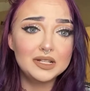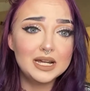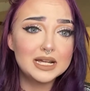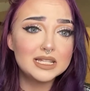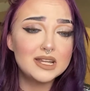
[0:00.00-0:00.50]

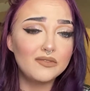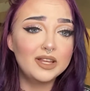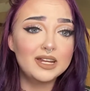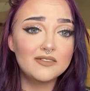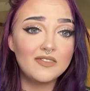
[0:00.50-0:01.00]
Like, it's not
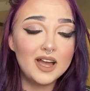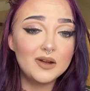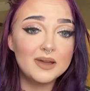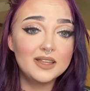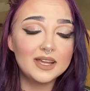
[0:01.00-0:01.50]
really an
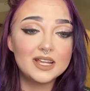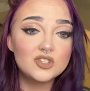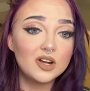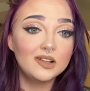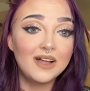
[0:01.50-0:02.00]
environment. Like, he's
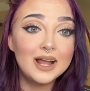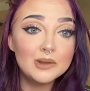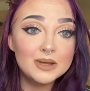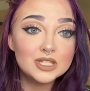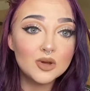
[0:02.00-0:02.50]
already lied to
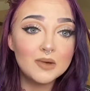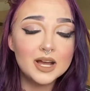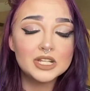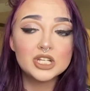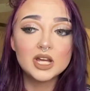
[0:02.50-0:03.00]
me so much.